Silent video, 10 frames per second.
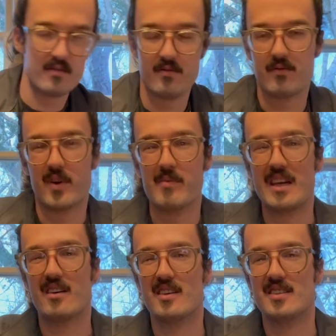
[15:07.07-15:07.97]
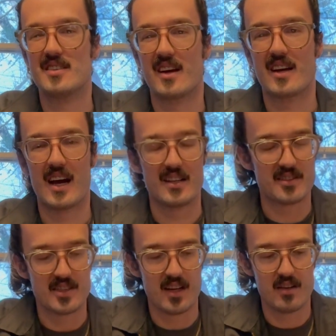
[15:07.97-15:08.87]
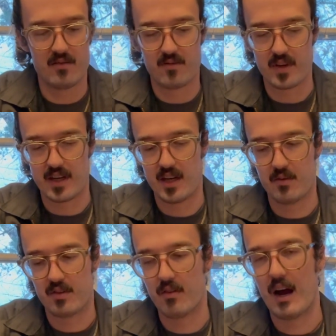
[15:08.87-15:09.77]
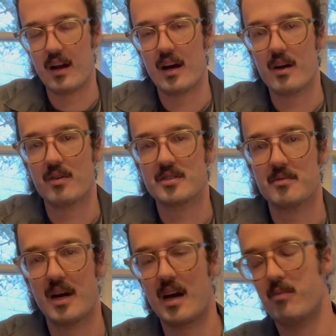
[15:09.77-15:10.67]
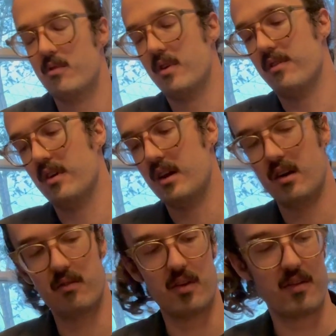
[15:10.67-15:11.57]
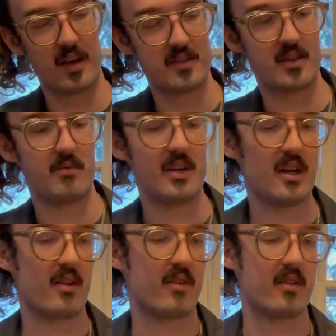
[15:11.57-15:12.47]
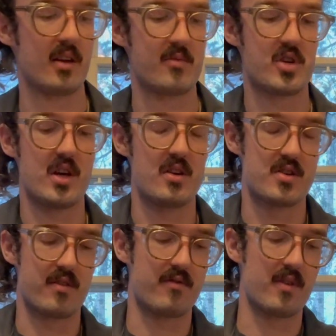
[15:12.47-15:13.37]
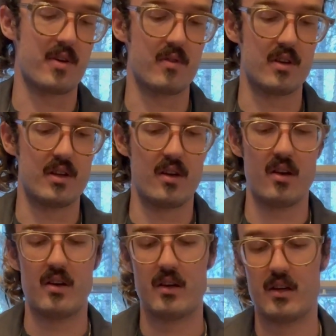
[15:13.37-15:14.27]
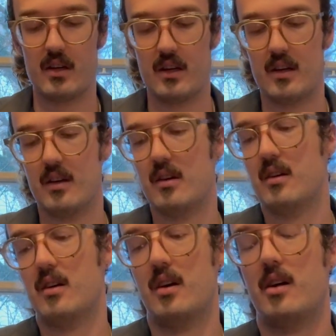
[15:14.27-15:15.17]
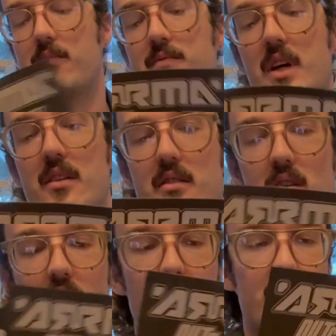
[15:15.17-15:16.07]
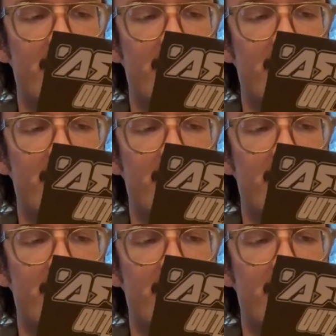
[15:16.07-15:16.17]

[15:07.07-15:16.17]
for me at least, I kind of set it and forget it with the ride height once I'm happy with it. I don't really think it's going to be anything that I'm changing frequently. Got the,